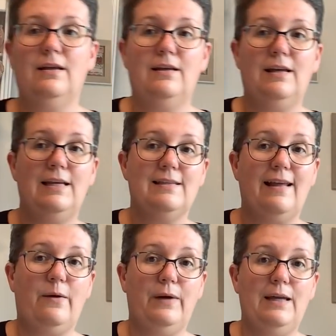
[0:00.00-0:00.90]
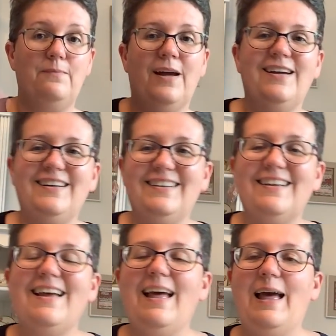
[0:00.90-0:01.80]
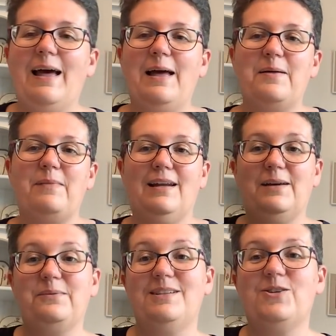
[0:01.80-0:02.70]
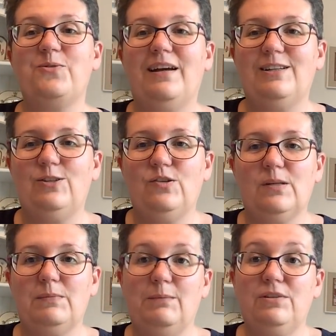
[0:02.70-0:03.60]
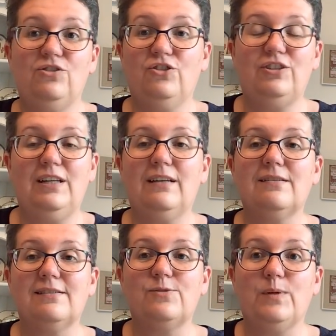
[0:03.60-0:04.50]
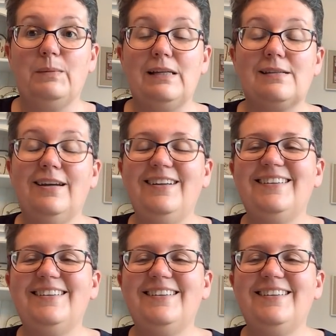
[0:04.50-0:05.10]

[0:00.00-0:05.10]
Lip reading: is that way. And I will show that to you someday, but not today because it's a real mess.